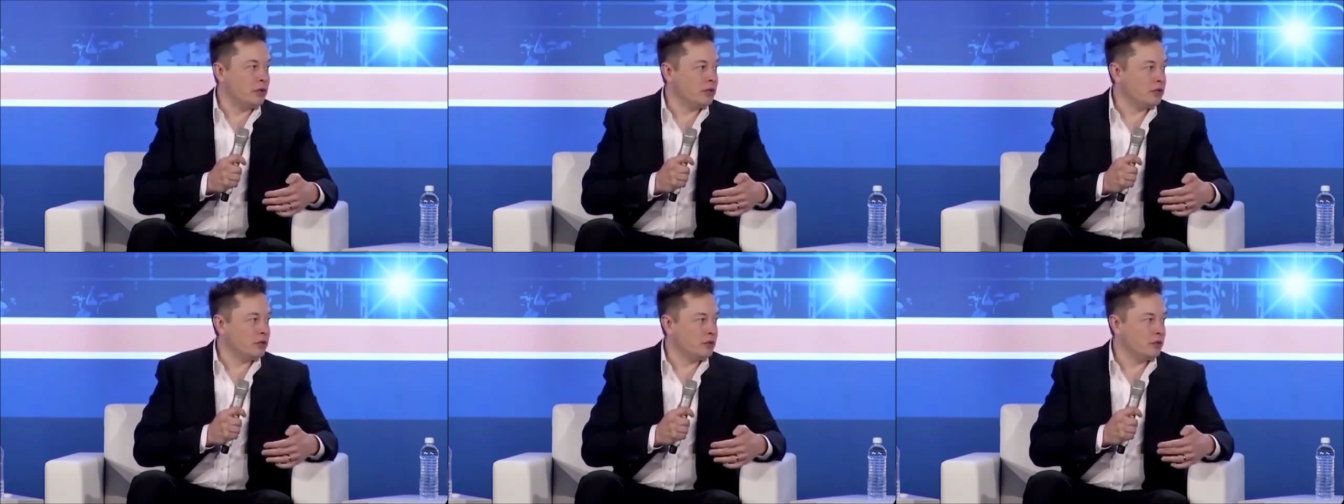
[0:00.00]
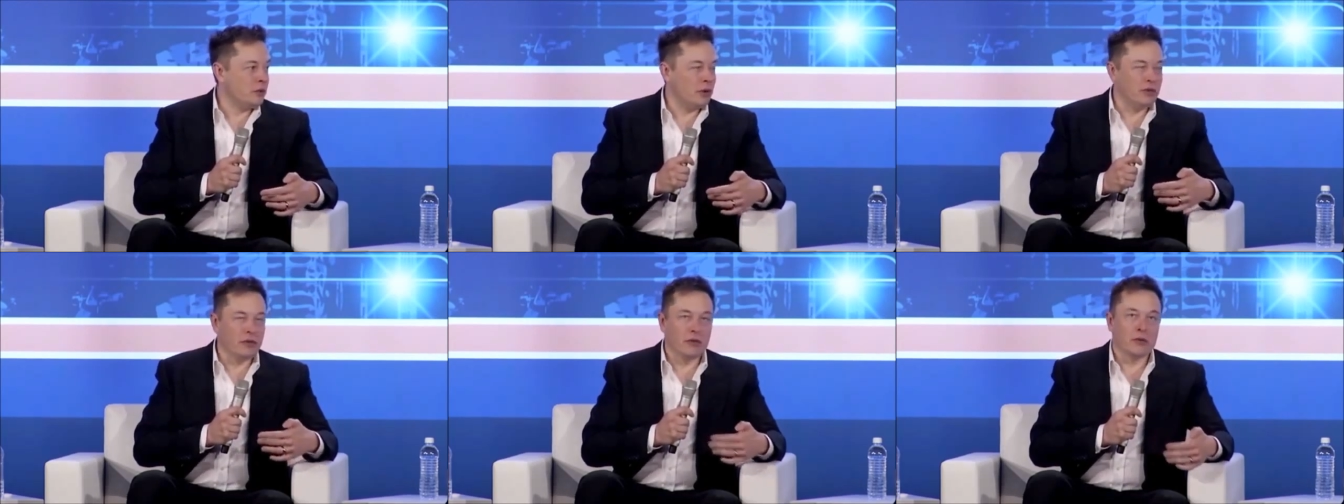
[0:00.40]
What's,
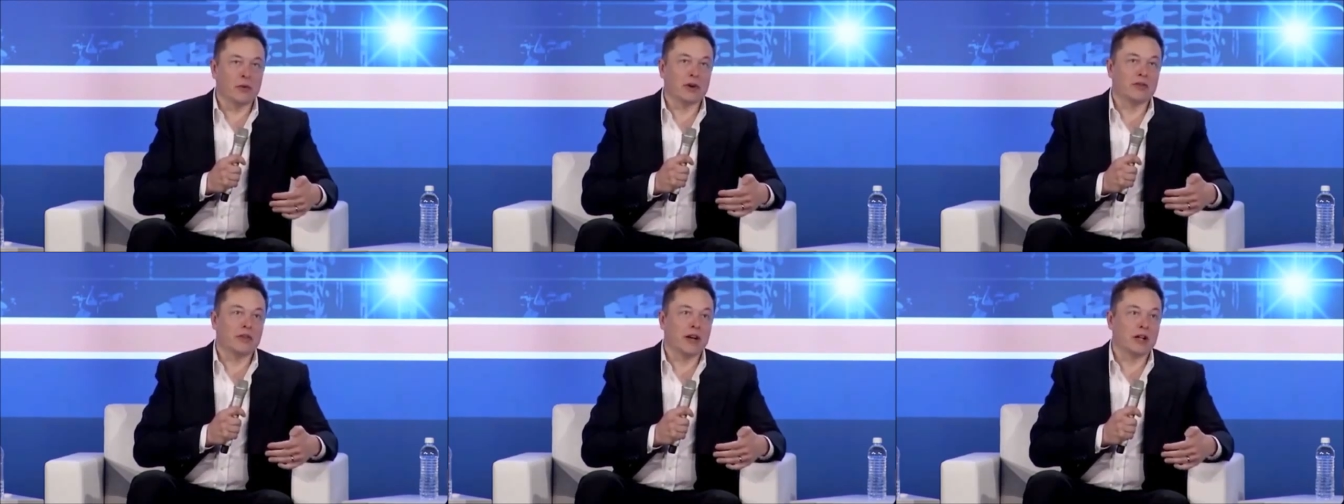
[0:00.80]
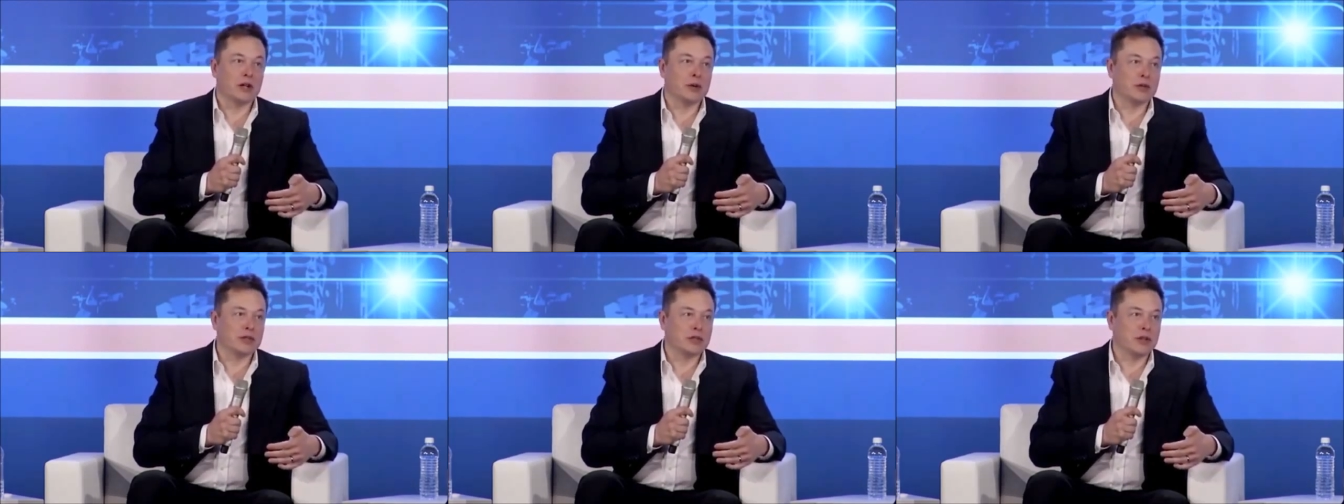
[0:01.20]
what, what
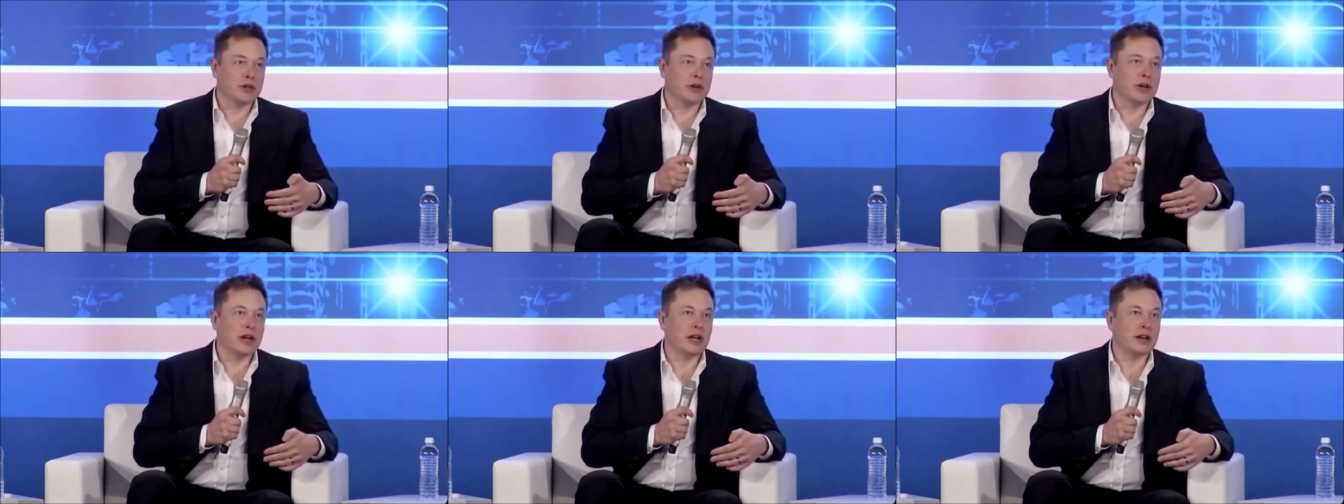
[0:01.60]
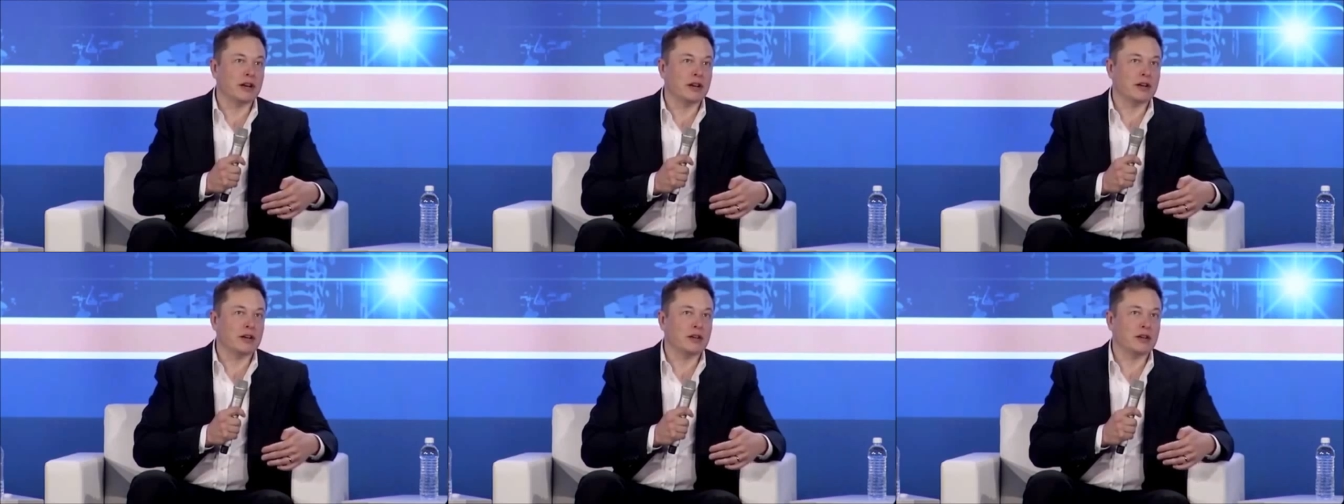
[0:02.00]
value is there in, in